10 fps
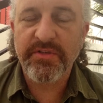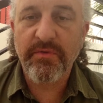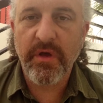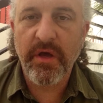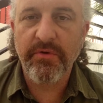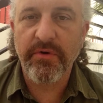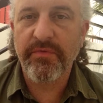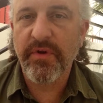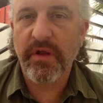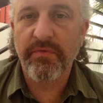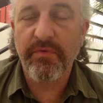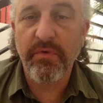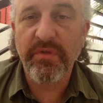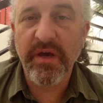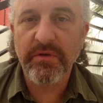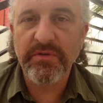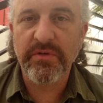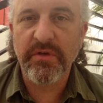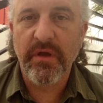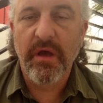several hundred, if not a few
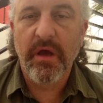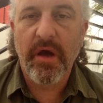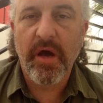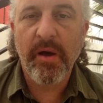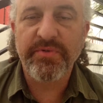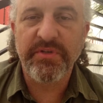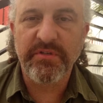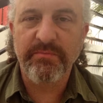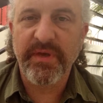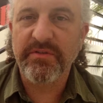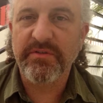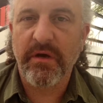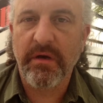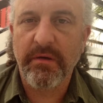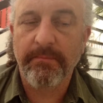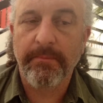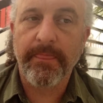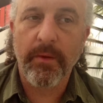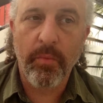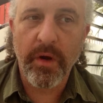thousand, options based on
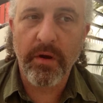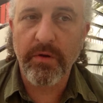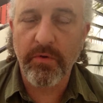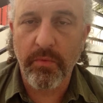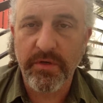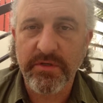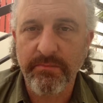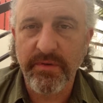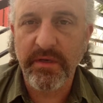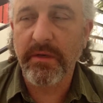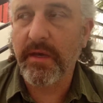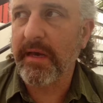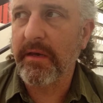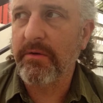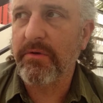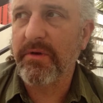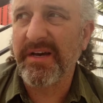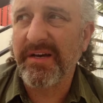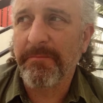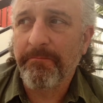where you want to be and
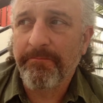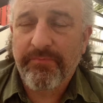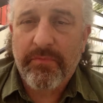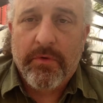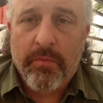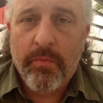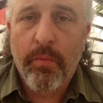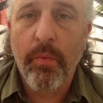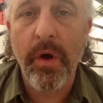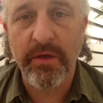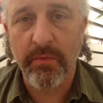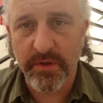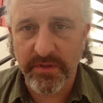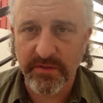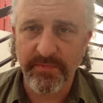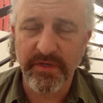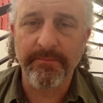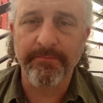what you want to be.